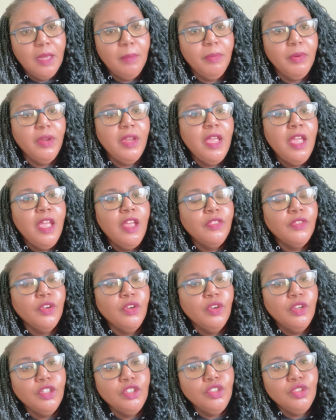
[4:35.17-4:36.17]
They're going to
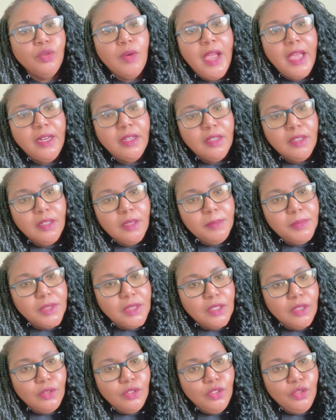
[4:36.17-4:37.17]
try to upsell you
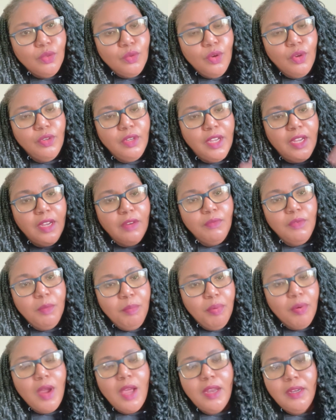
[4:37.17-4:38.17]
on every product
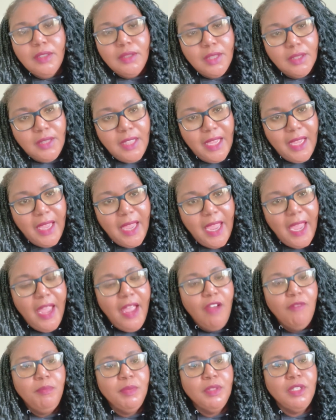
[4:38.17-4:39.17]
that they have, but the
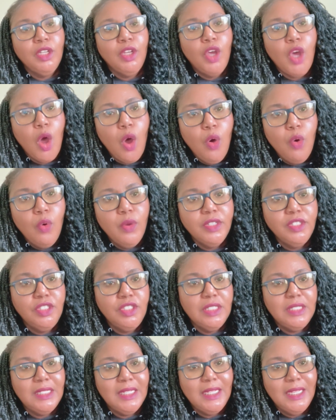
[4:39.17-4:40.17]
goal is just to get a
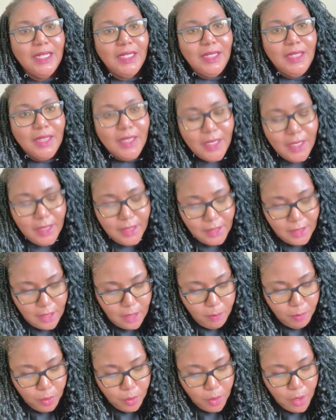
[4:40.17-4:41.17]
DUNS number
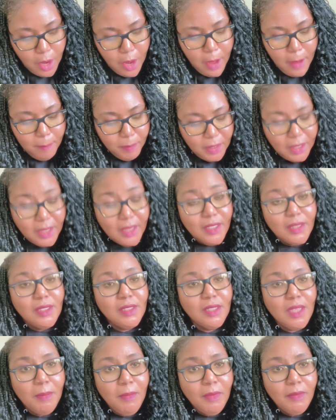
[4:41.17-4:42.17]
because some of
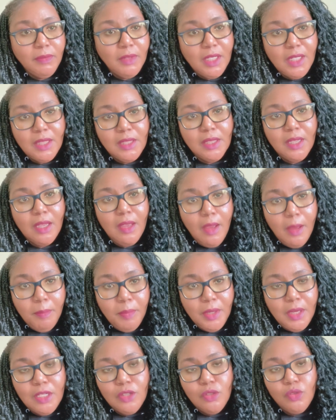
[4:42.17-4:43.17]
these companies or
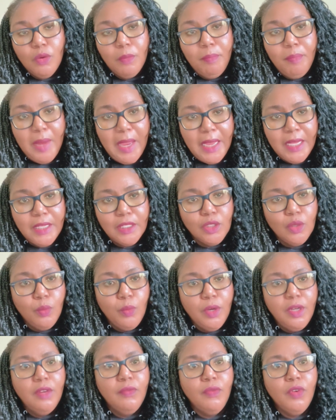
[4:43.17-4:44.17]
banks or whatever
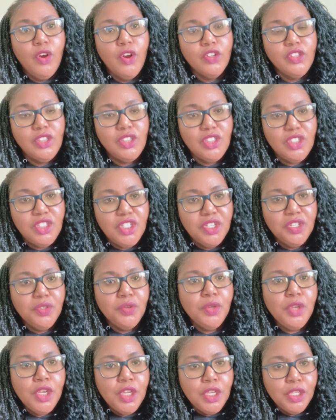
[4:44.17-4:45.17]
are still
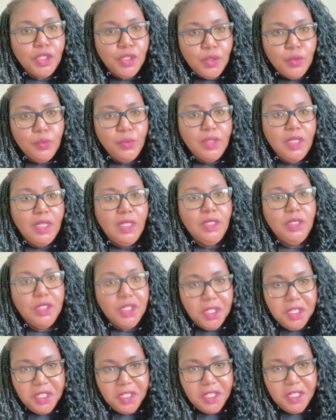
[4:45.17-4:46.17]
using
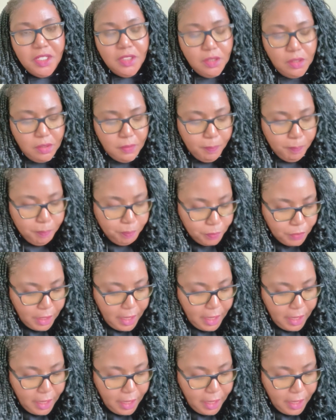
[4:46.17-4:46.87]
DUNS. Okay.